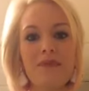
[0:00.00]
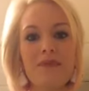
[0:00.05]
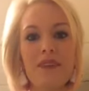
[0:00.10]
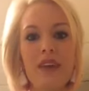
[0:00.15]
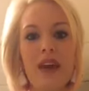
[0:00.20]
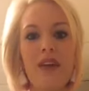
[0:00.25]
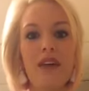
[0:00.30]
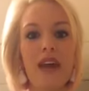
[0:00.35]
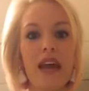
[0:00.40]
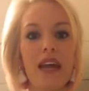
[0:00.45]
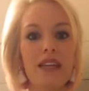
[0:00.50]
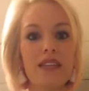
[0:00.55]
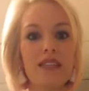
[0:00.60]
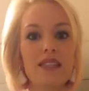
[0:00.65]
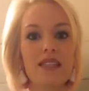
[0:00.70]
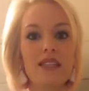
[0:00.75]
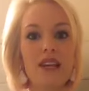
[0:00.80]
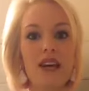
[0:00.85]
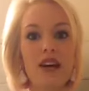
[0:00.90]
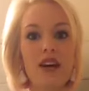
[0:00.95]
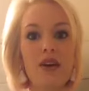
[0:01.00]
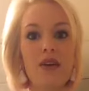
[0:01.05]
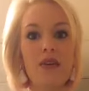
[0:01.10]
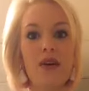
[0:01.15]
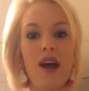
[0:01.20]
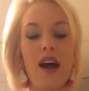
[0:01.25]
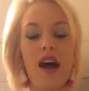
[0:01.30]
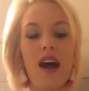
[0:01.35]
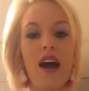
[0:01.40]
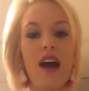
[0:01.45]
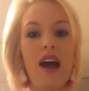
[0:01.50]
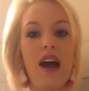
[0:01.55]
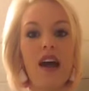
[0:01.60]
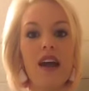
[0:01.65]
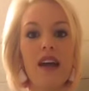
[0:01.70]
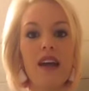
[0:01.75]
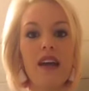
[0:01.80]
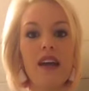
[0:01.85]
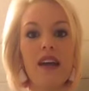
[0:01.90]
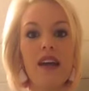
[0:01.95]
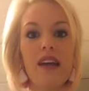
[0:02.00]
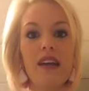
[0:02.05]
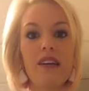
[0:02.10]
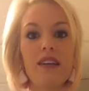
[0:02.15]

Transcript: Okay, so I